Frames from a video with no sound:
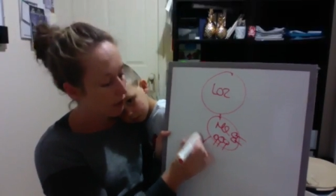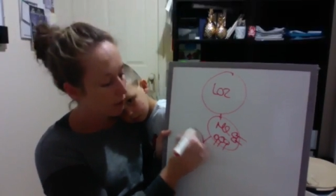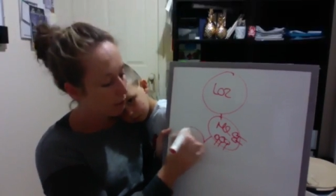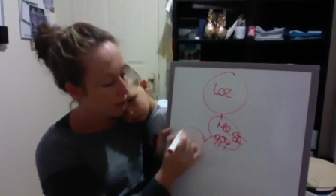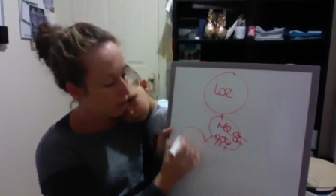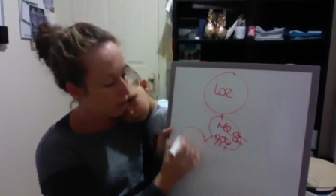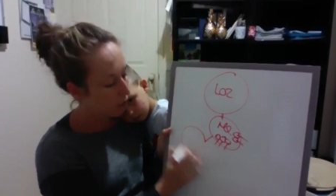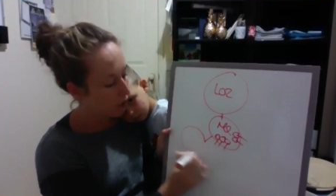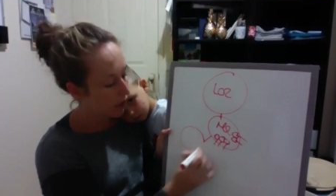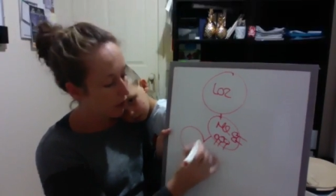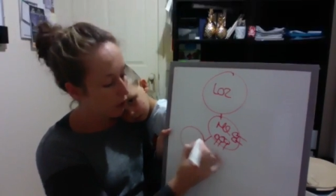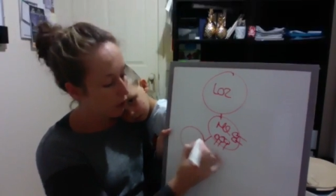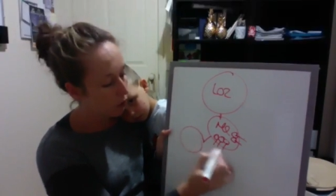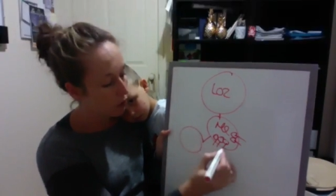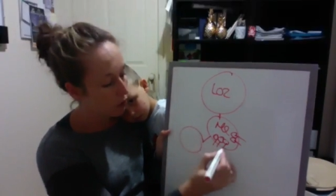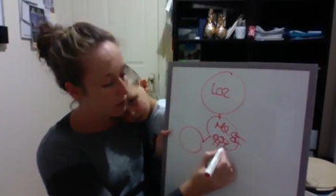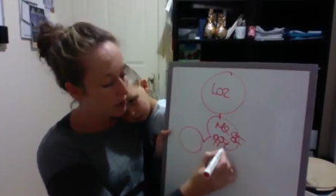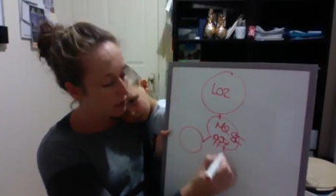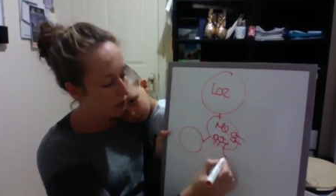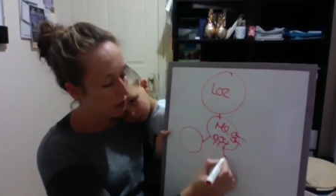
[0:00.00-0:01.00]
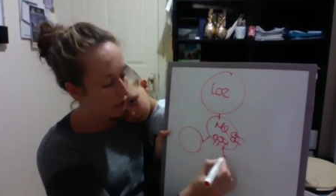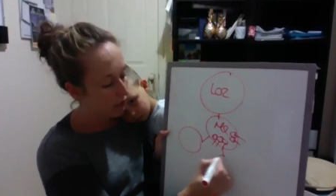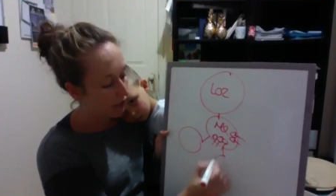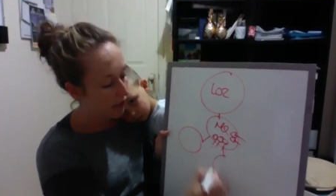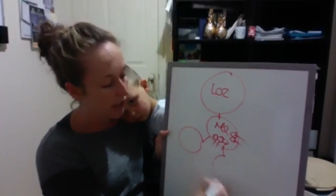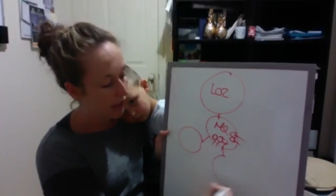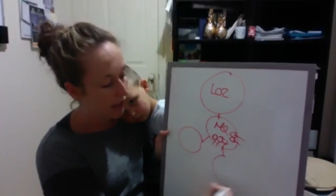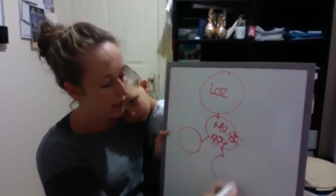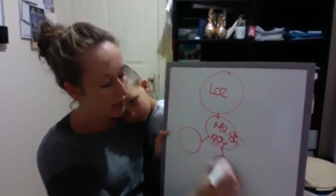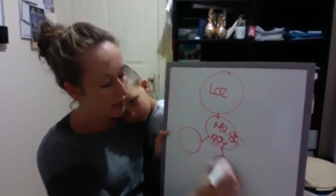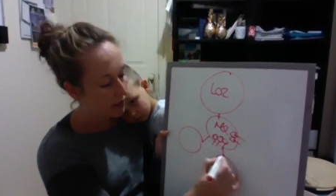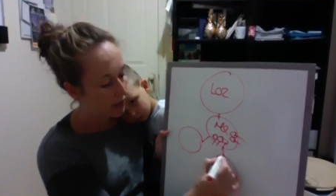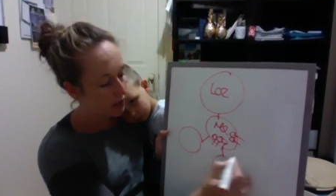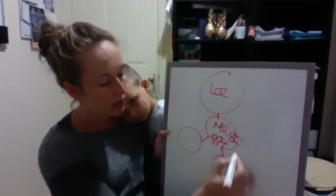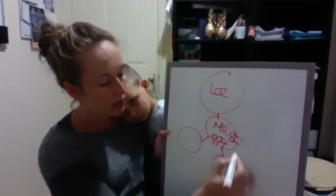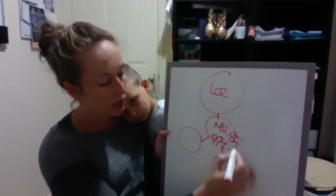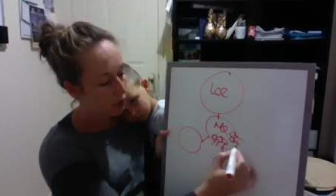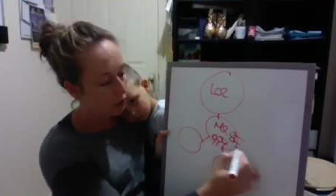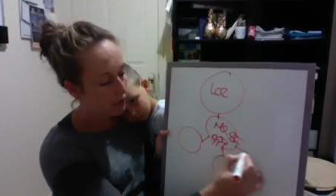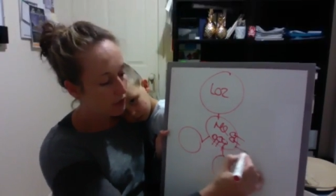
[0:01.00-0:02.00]
But what I also found
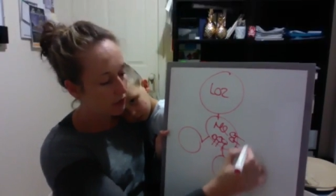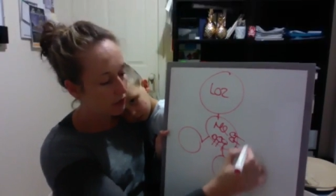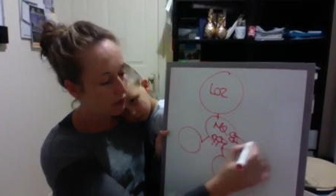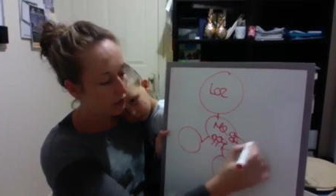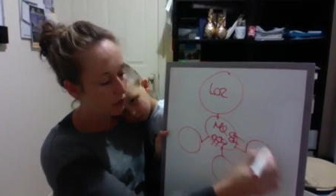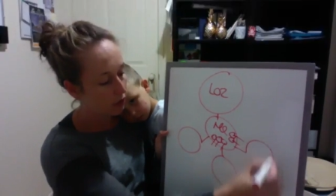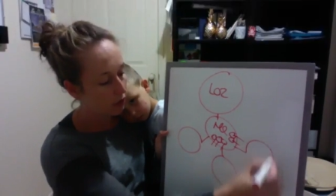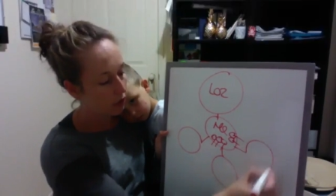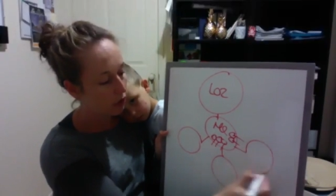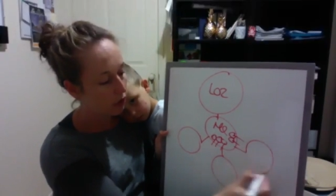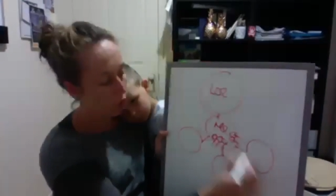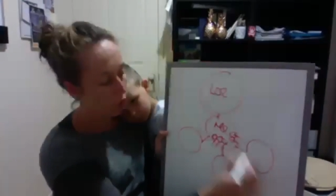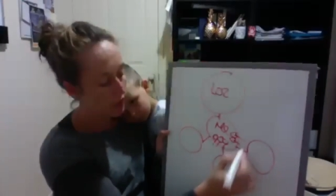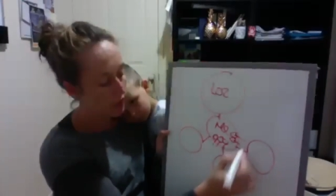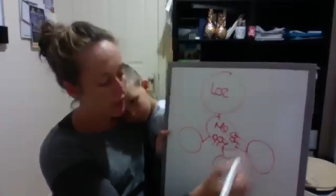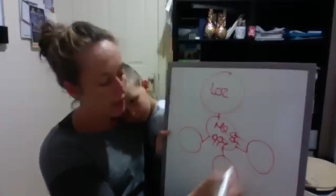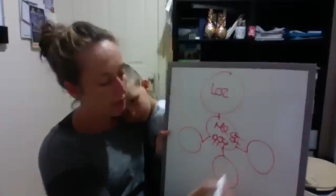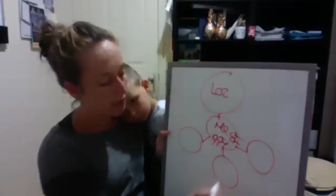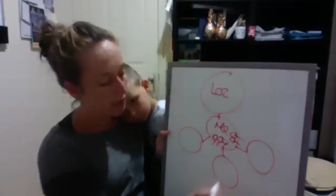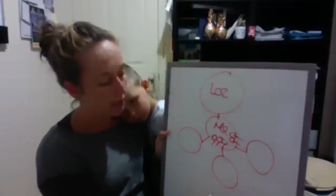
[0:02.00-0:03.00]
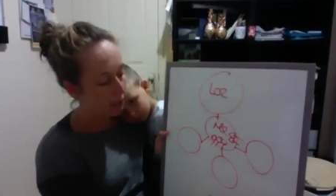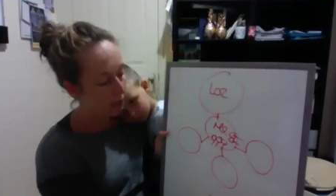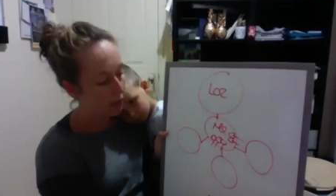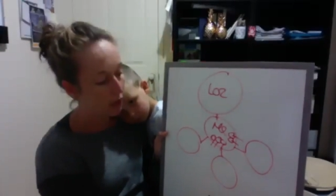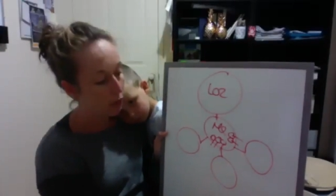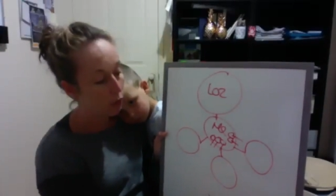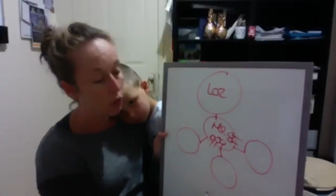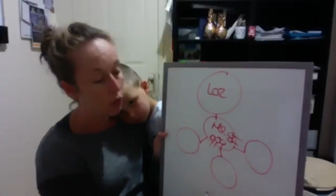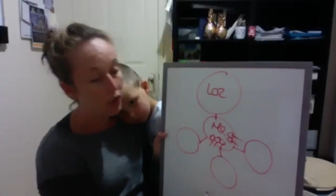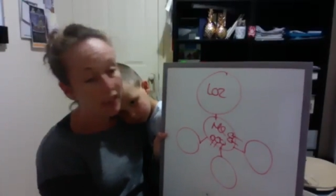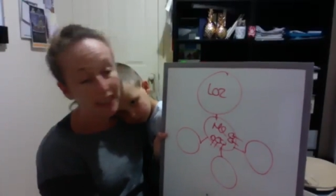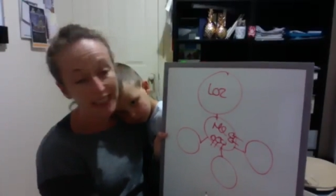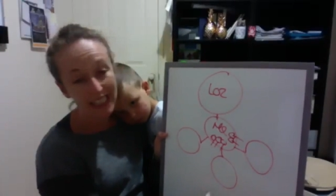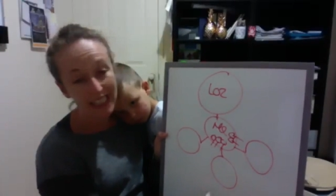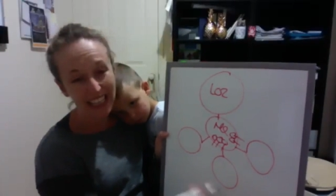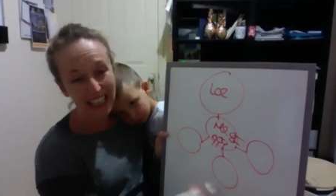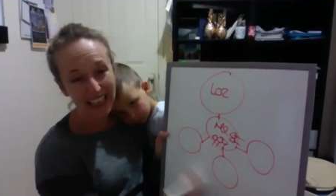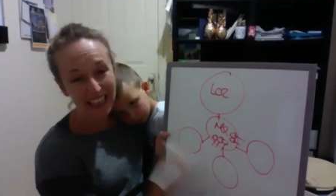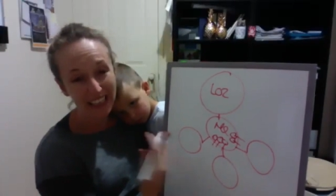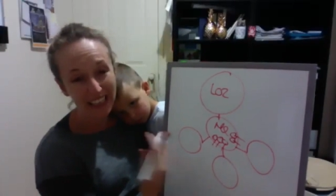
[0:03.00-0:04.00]
was a few awesome people that wanted
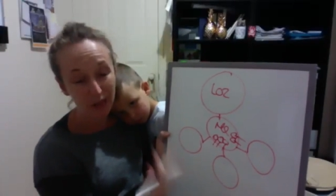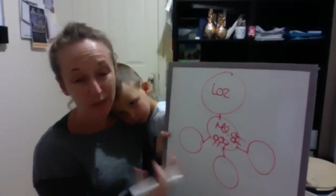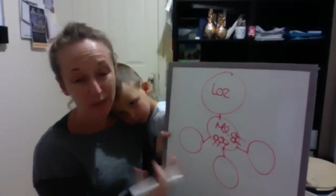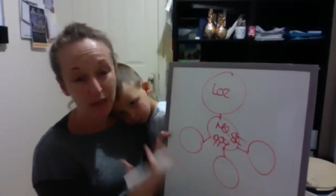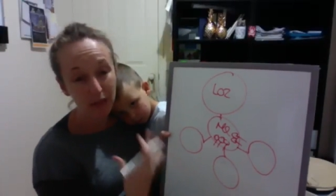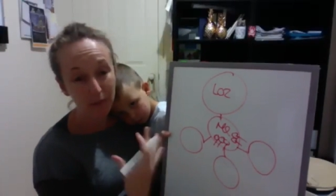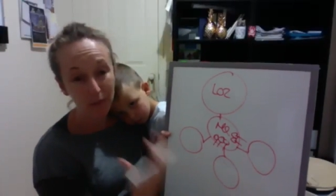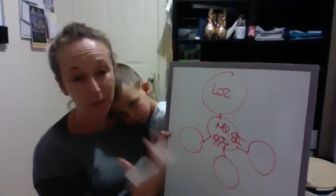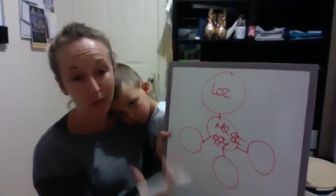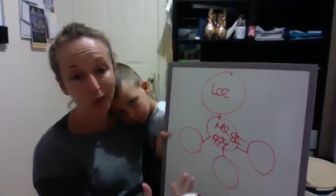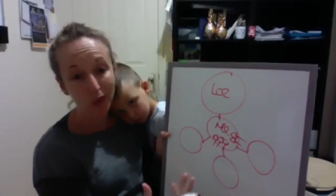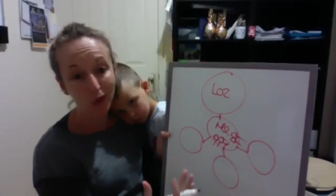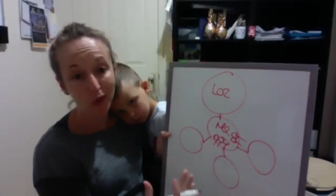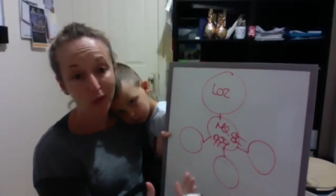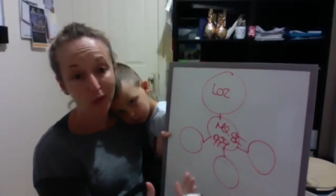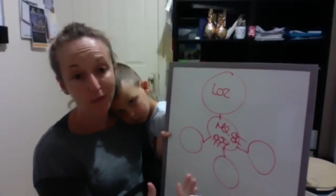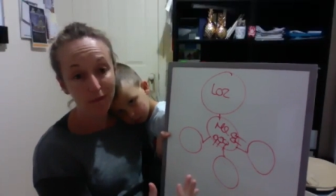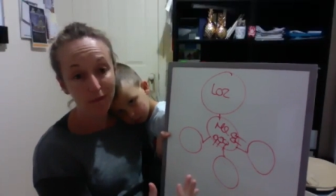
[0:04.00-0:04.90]
a little bit more,